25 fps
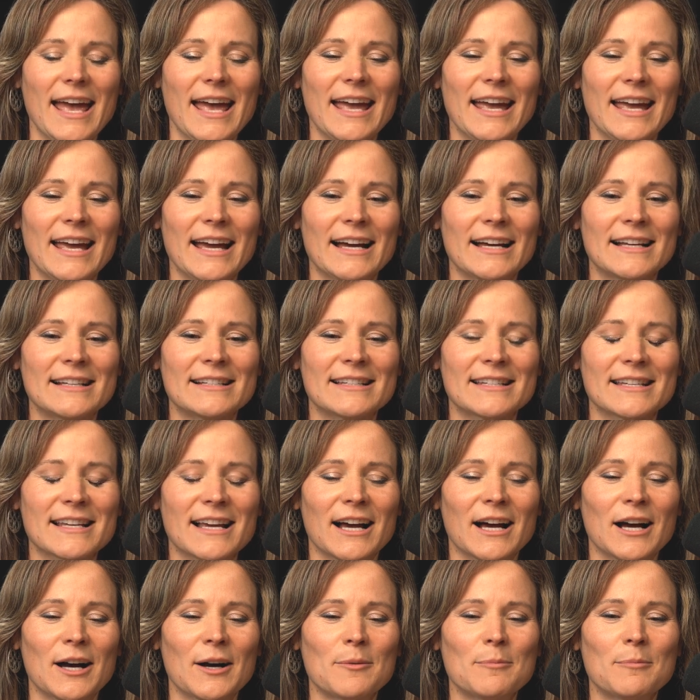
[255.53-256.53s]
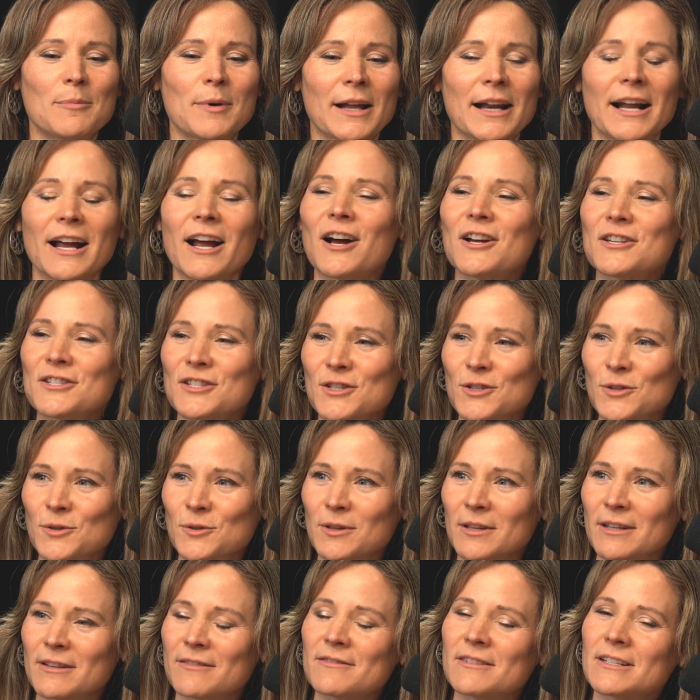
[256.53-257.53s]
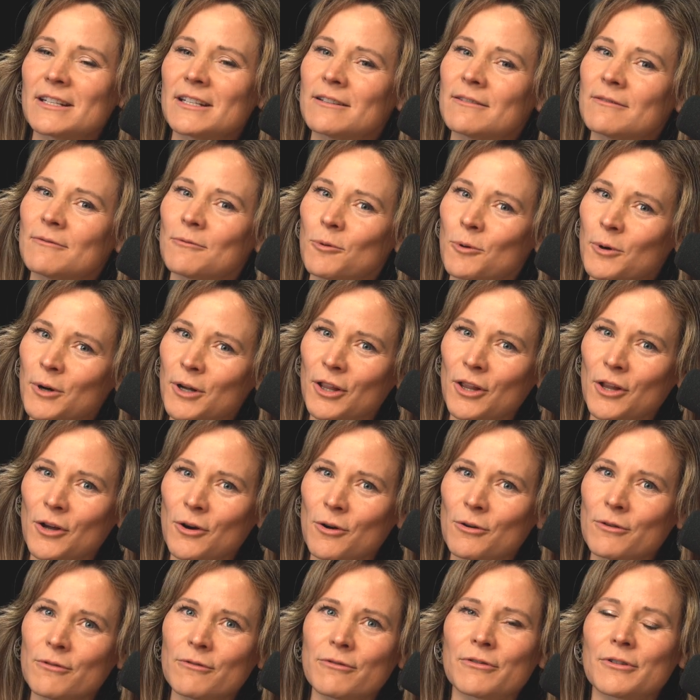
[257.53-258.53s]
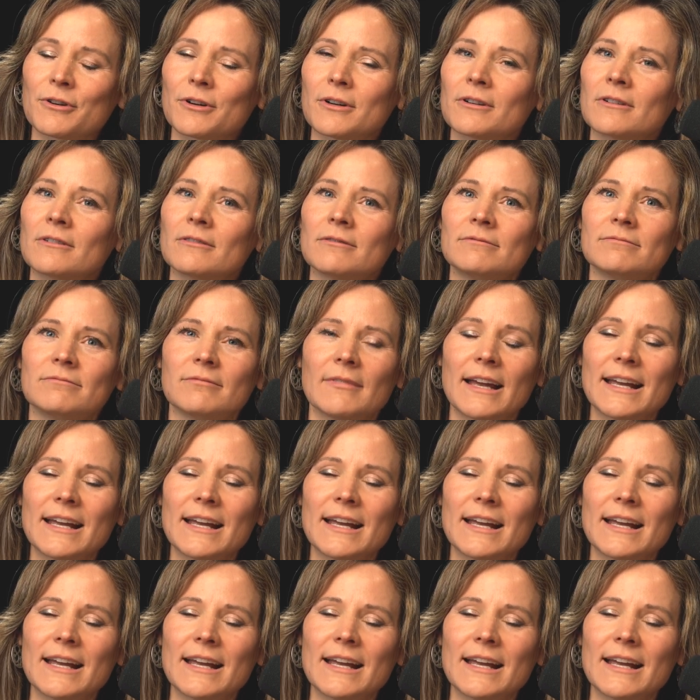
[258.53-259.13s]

And but I also lived in Royal Oak for